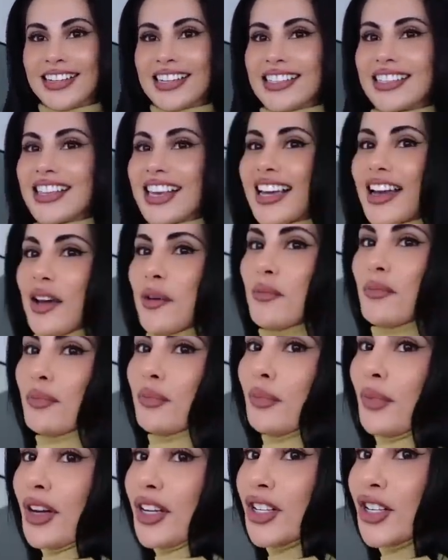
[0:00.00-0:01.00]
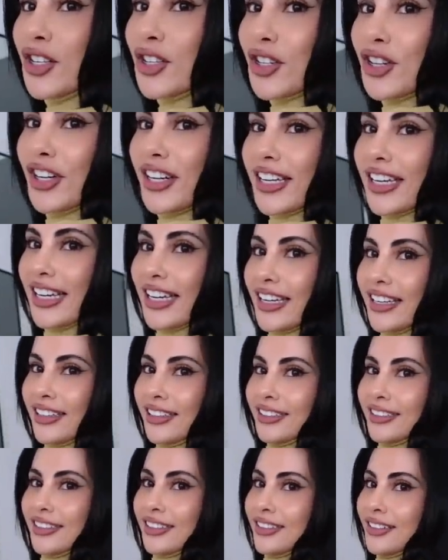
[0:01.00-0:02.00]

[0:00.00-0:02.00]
It's like a mustardy